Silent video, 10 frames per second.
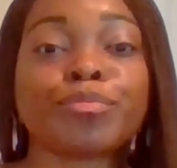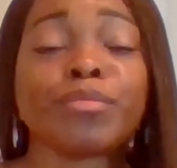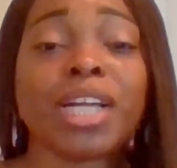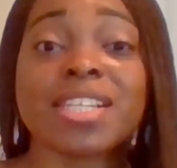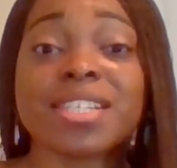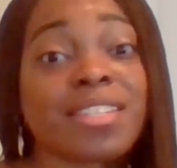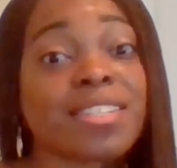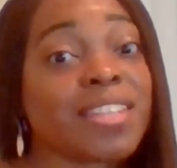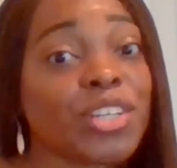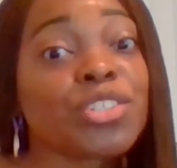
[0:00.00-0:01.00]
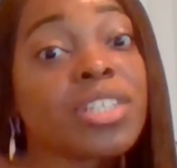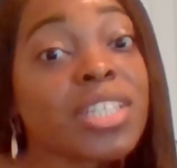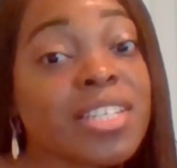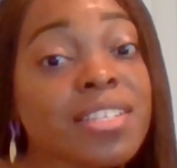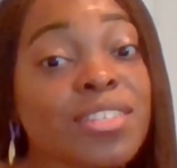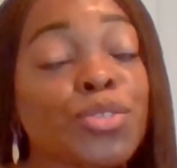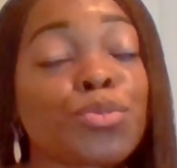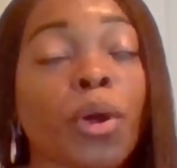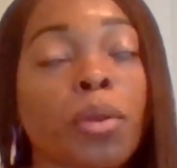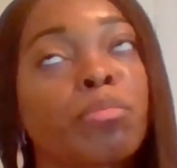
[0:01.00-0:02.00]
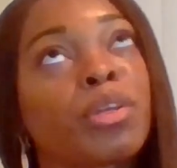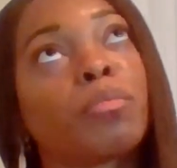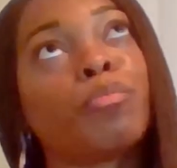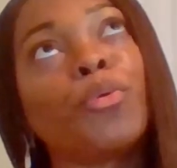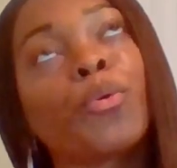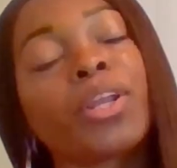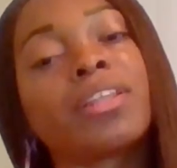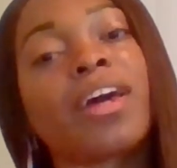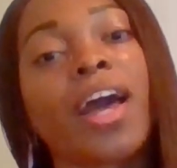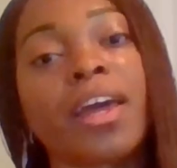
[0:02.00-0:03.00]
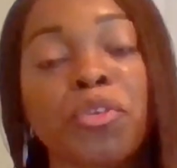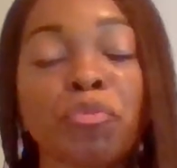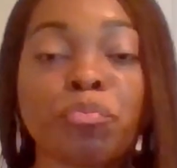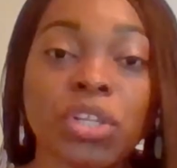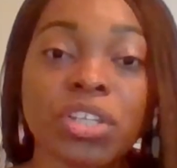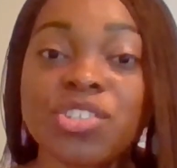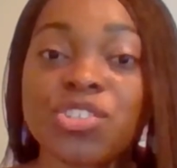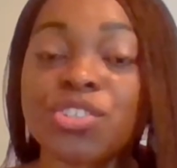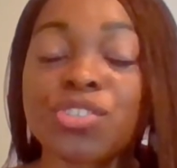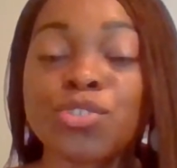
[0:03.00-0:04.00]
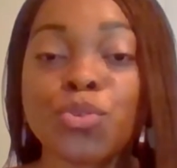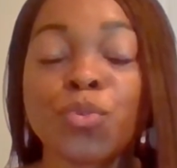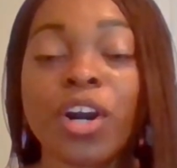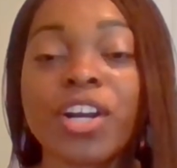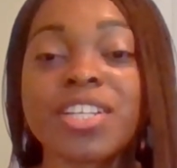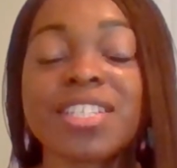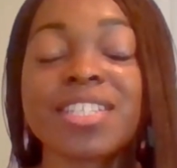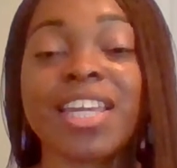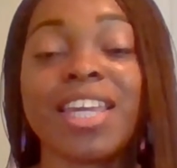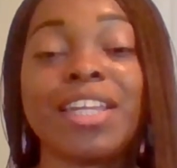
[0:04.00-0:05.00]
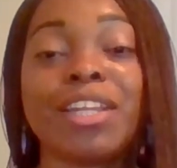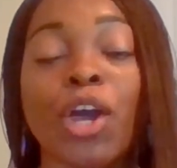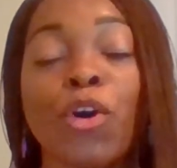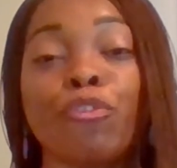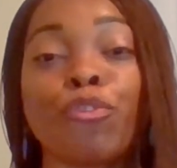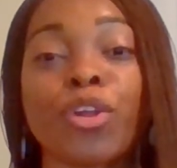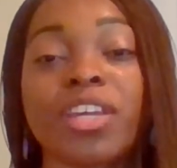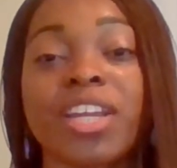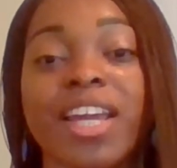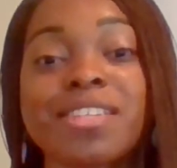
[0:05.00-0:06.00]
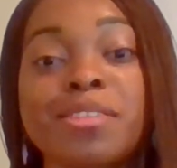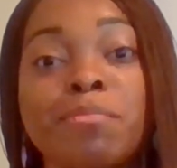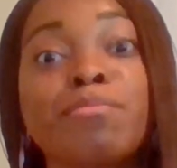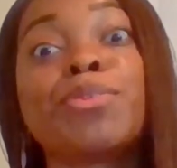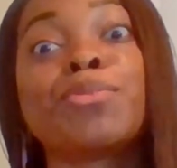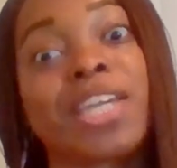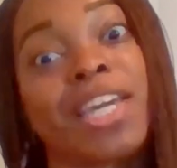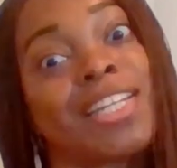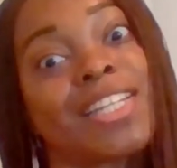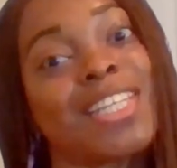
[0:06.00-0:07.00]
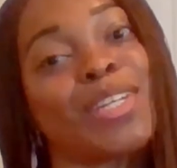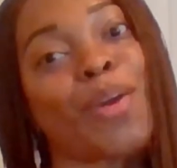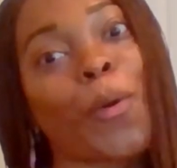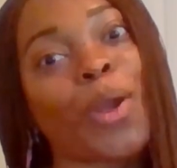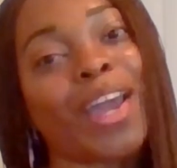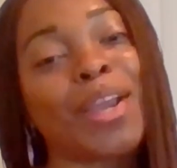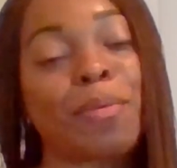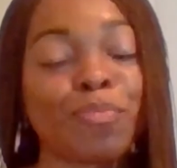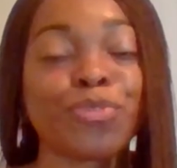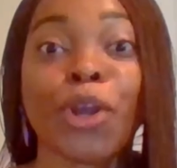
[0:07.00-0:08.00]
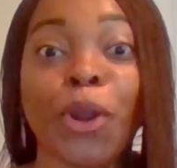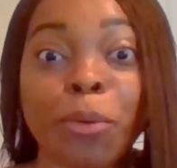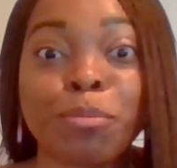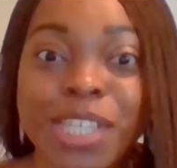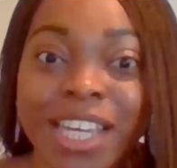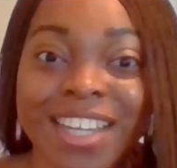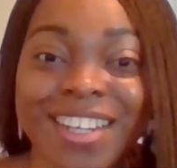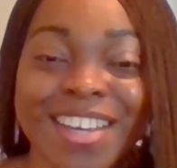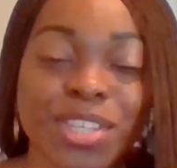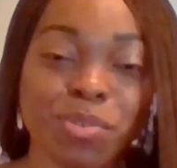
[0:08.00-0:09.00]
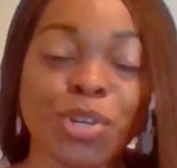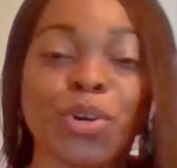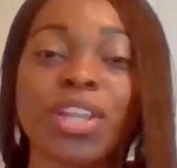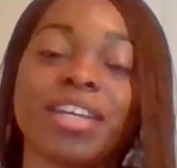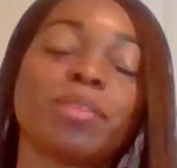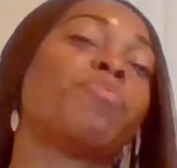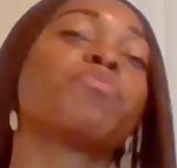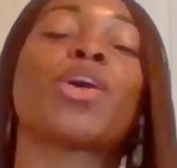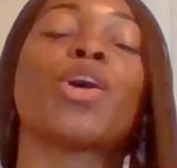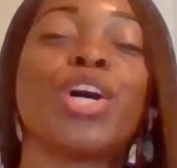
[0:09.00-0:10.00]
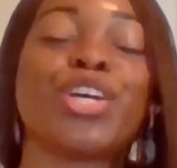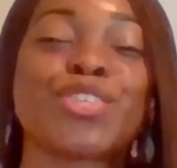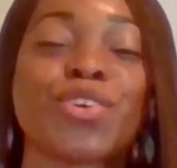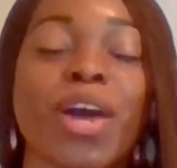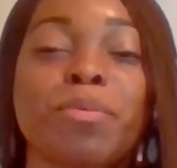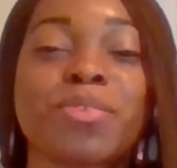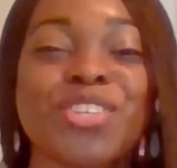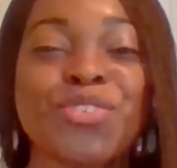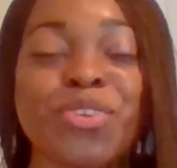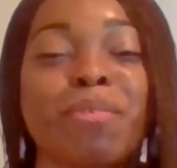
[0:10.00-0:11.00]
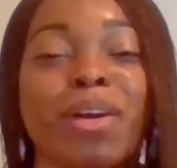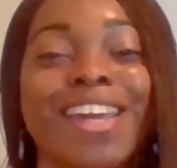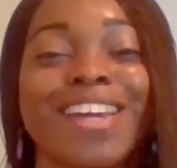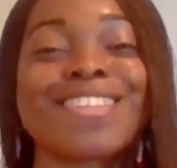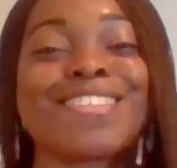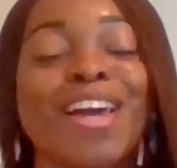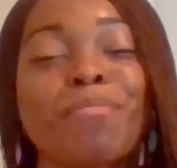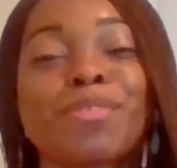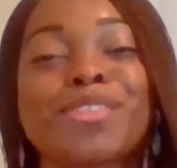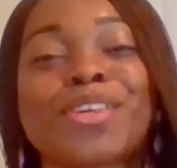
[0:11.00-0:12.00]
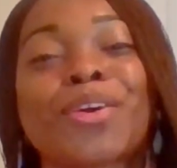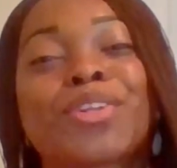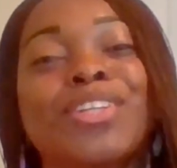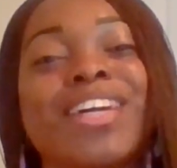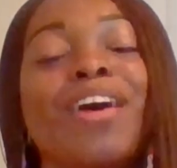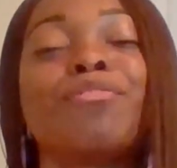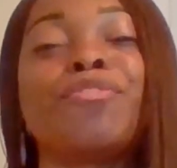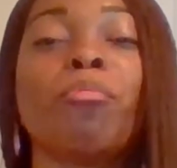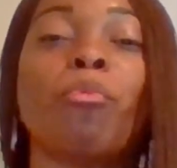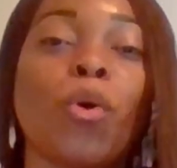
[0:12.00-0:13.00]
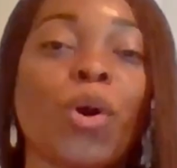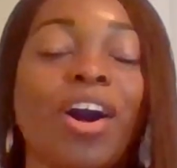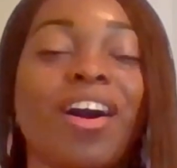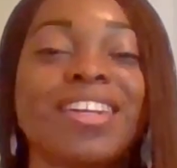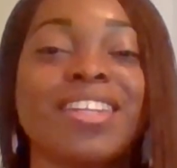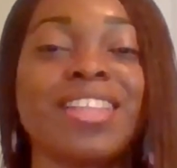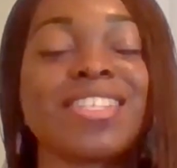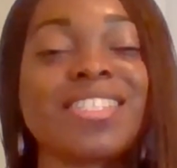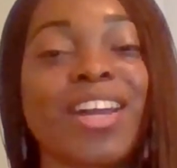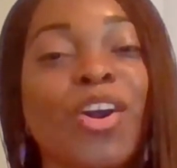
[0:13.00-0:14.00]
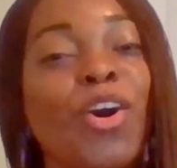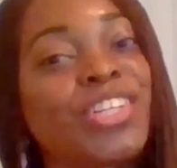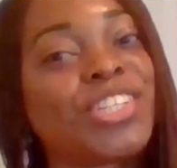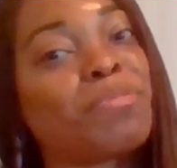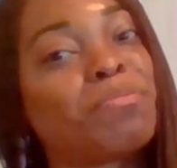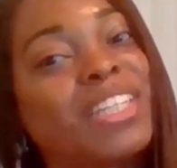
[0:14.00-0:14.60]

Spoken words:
sensationalist. Do not be a pawn in the hand of politicians who are seeking for their next meal ticket, okay? Term ticket, as we call it. So I will see you in my next episode. Look out for more on the psychology of